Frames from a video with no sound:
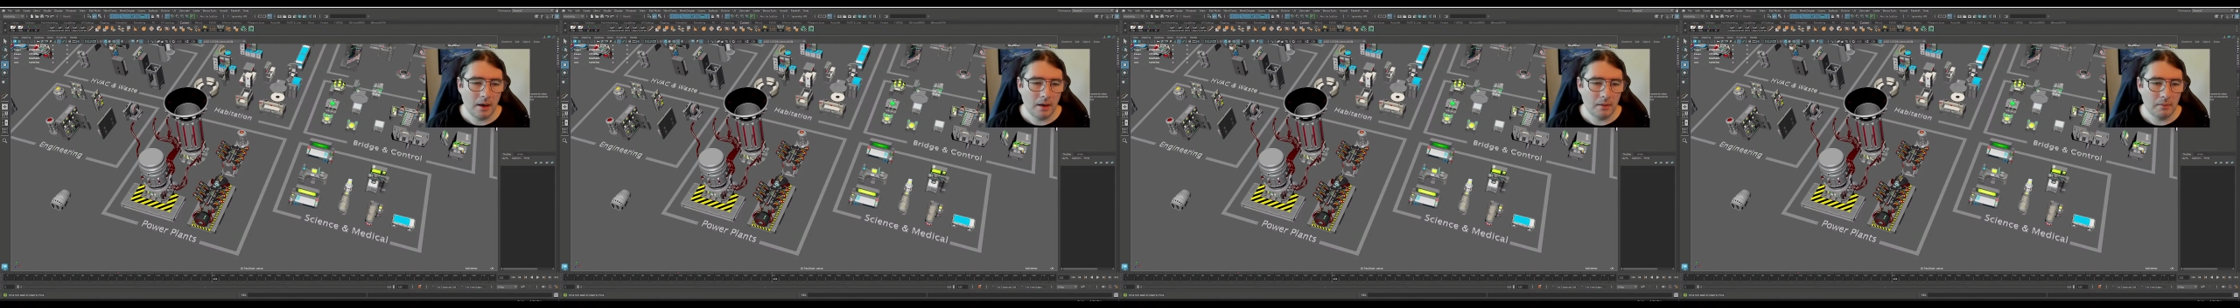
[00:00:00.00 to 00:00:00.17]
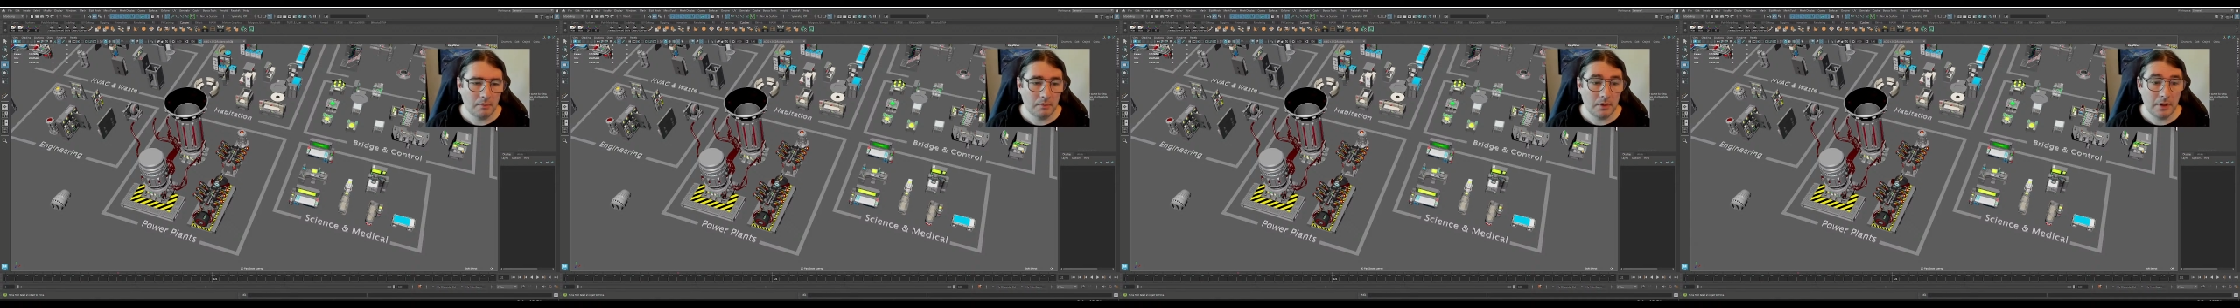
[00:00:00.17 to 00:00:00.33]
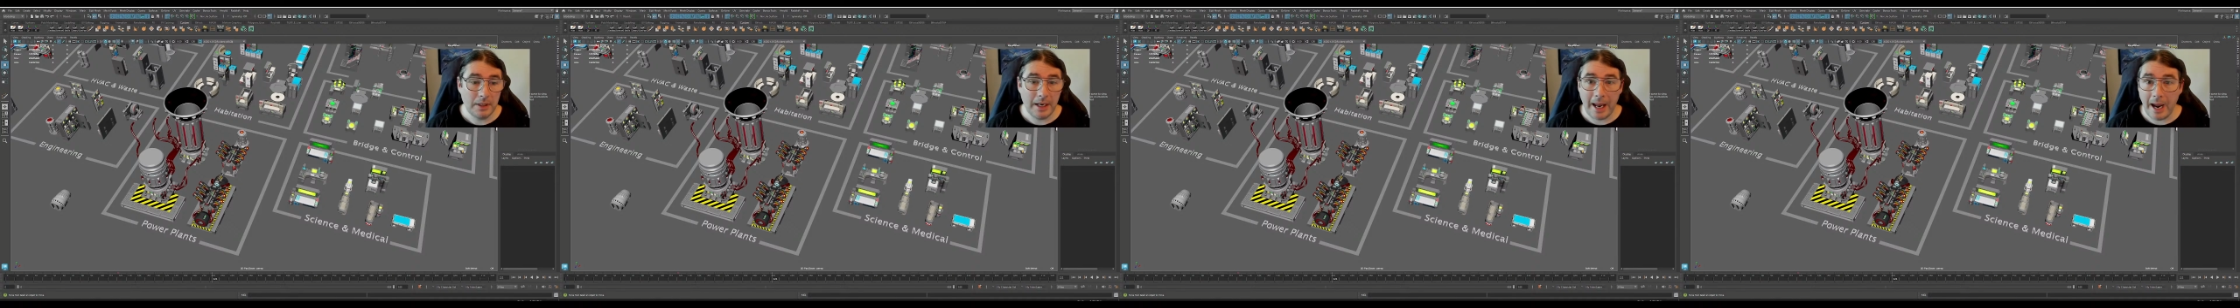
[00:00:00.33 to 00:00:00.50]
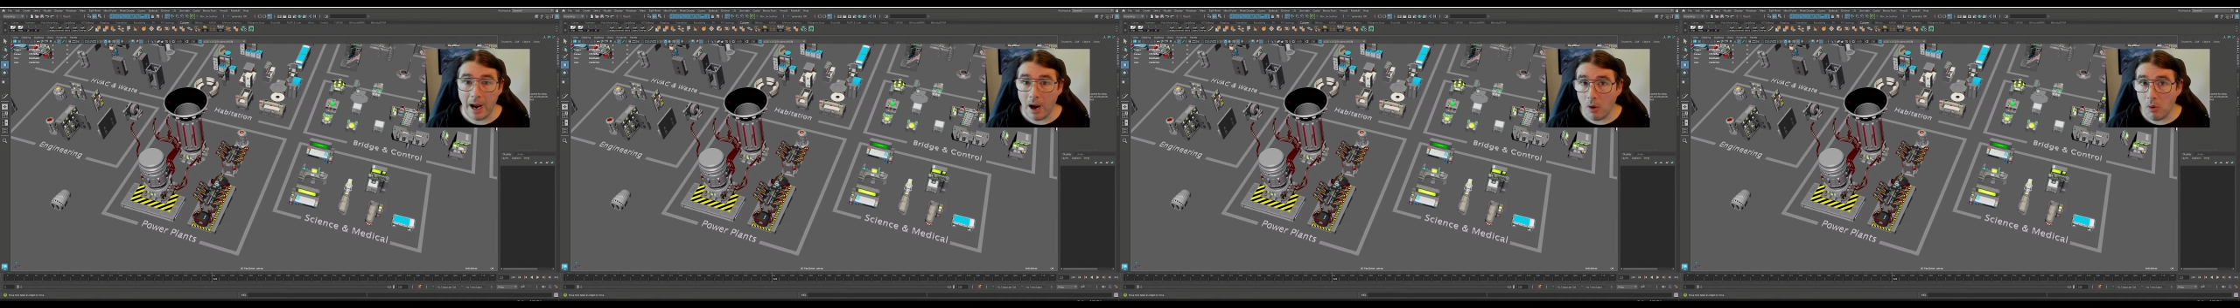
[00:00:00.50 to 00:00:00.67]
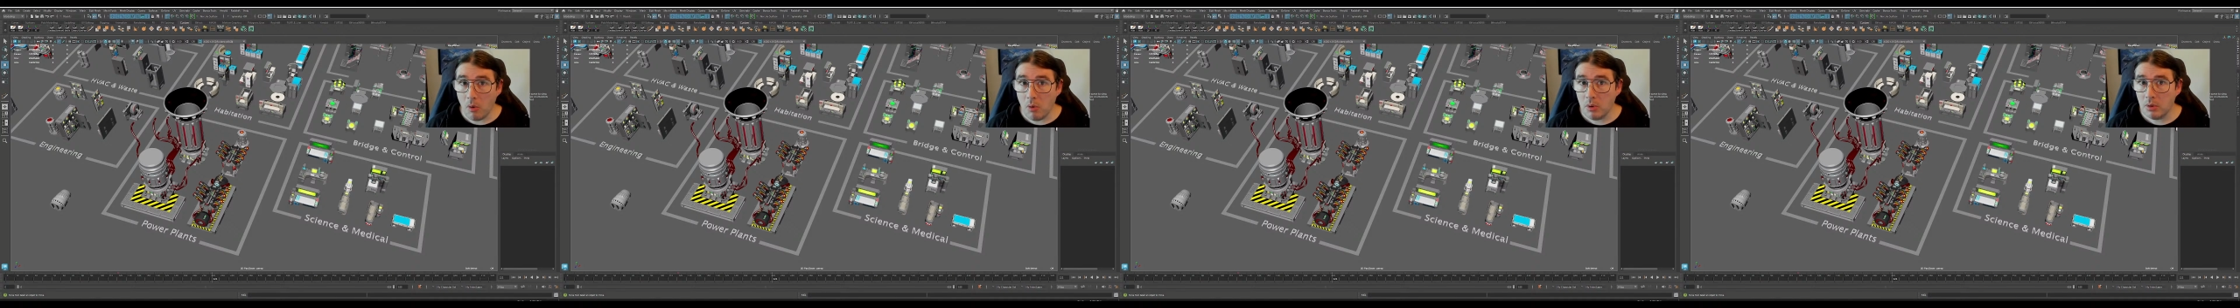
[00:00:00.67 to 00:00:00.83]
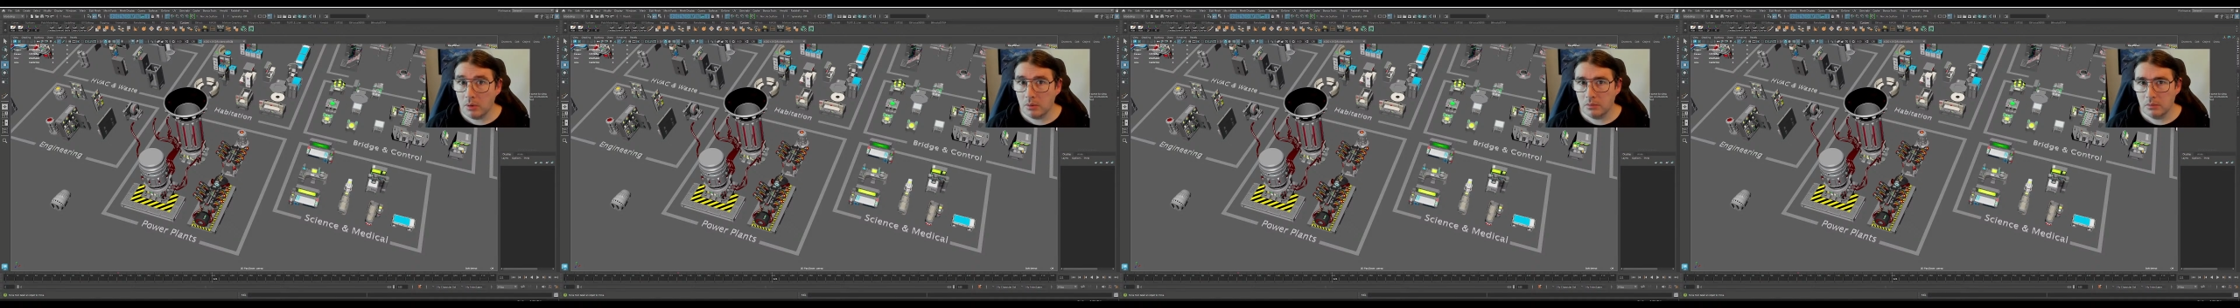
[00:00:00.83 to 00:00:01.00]

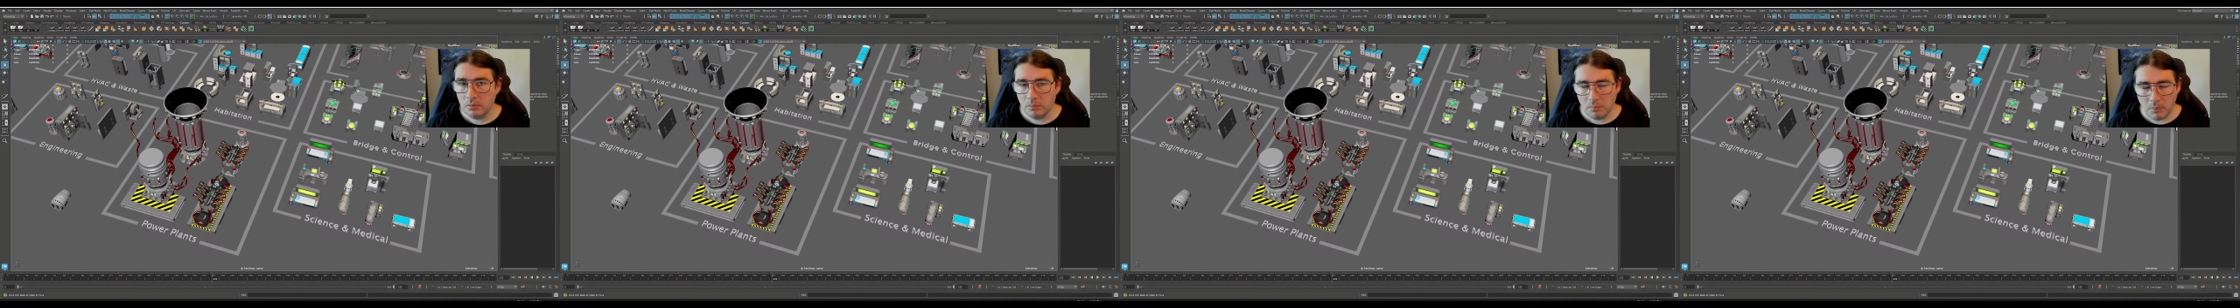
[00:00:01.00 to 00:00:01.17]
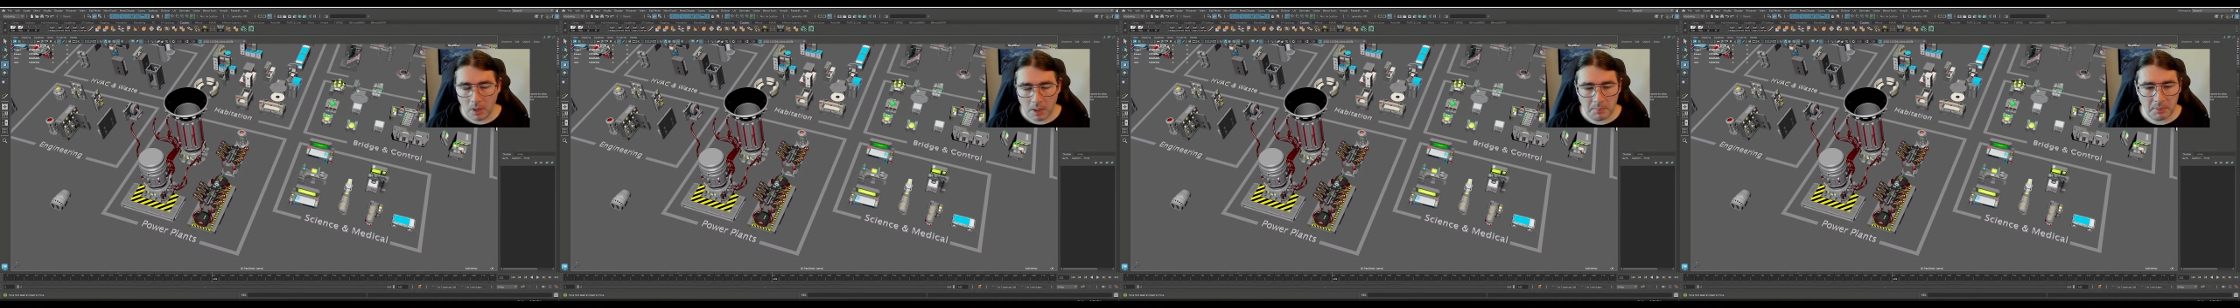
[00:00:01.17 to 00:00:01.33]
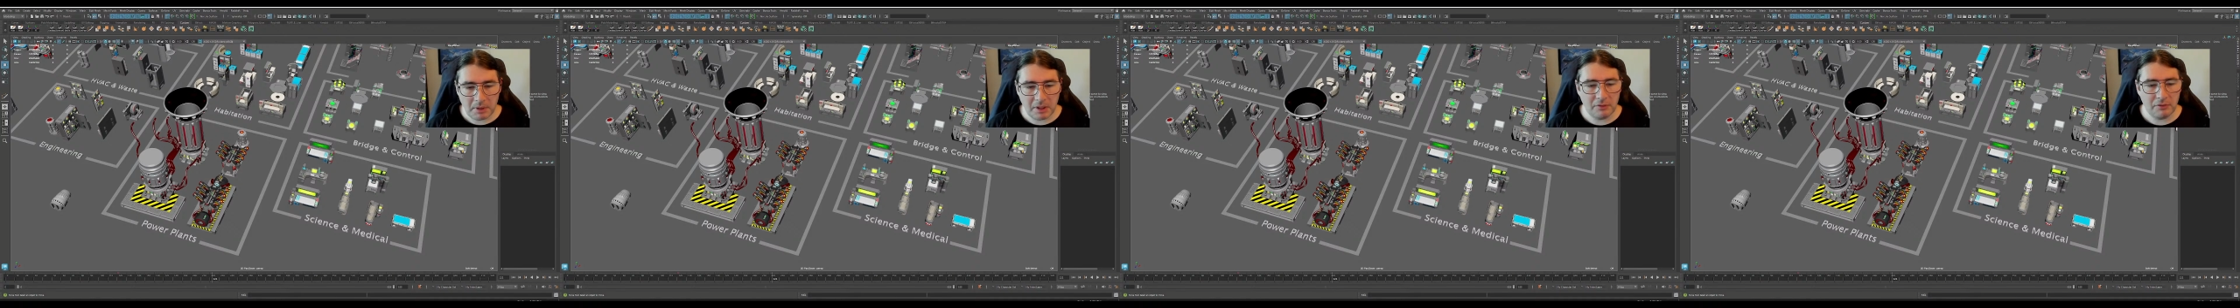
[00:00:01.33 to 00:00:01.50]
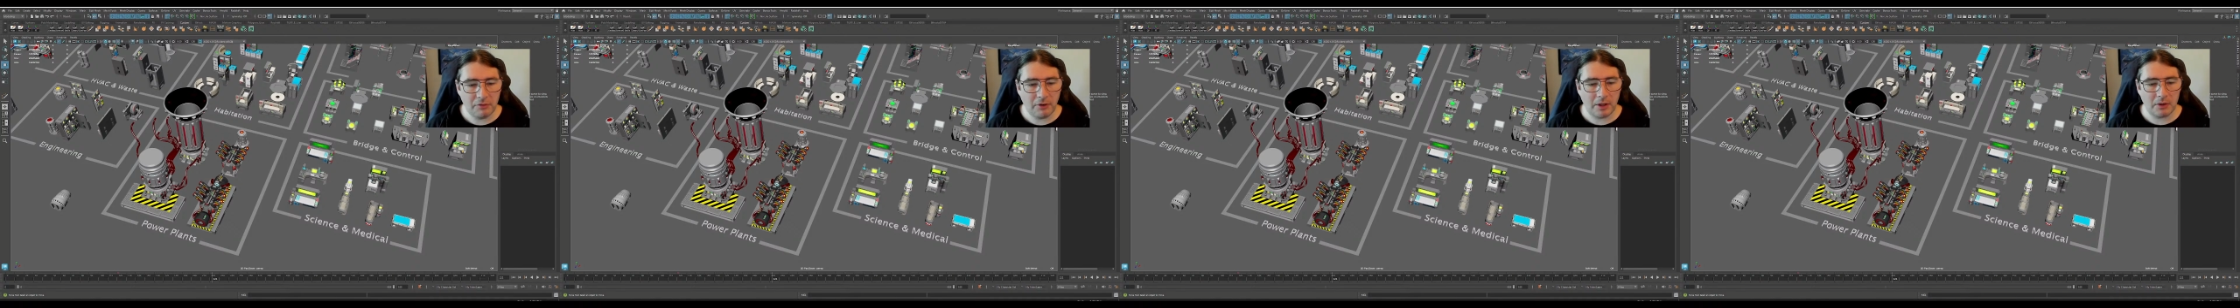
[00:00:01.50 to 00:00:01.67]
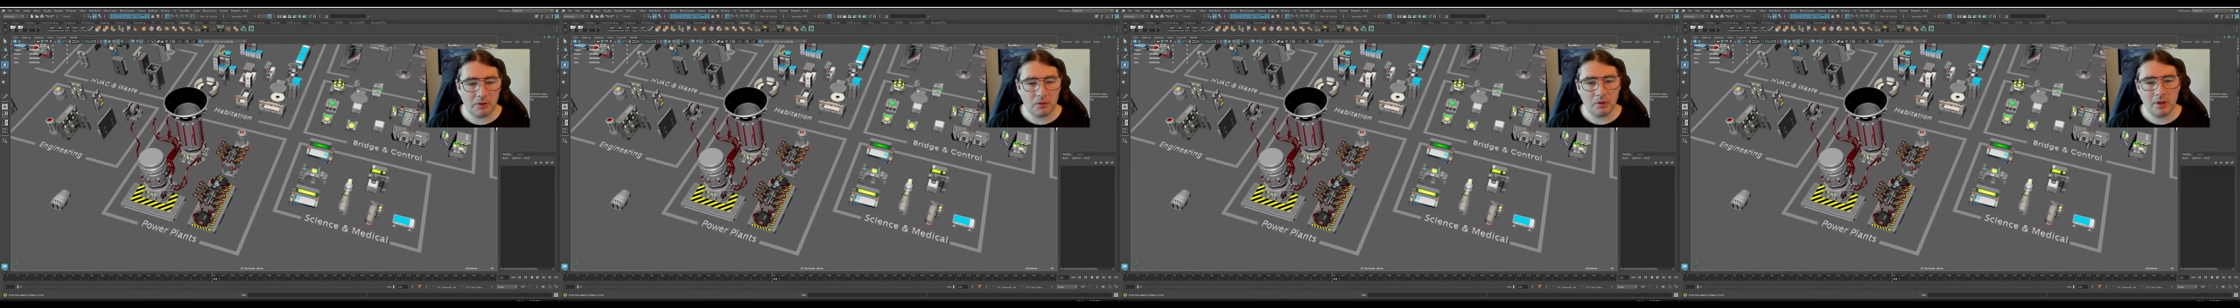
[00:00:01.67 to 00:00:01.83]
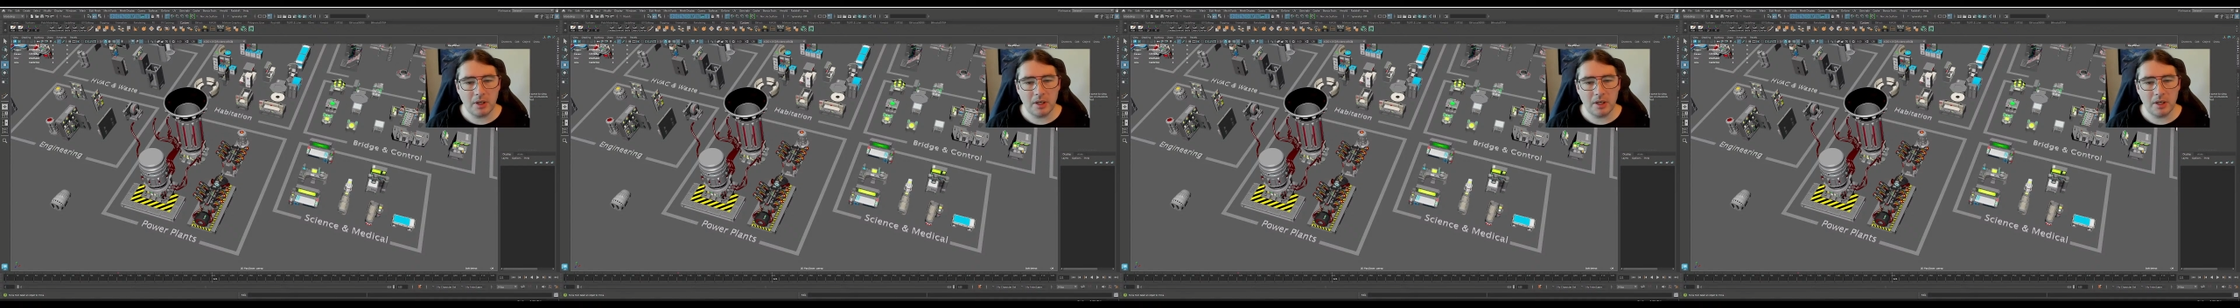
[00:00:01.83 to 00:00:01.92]
Now, My Mini Factory